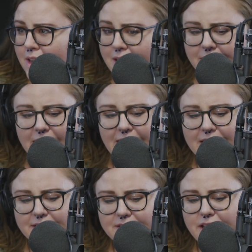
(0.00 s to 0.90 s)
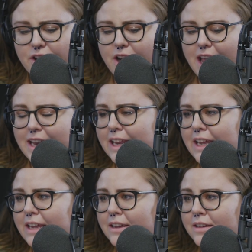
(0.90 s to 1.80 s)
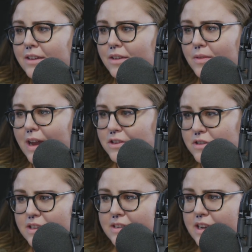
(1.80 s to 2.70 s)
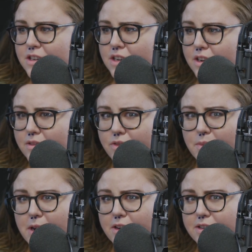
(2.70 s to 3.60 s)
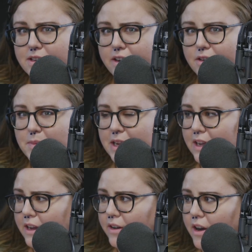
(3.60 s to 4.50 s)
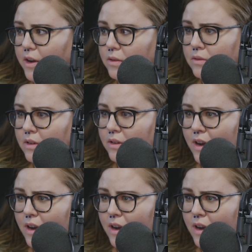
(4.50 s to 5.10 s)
Terrible. Like, is yeah. there any rationalization for Margaret Sanger being a hero?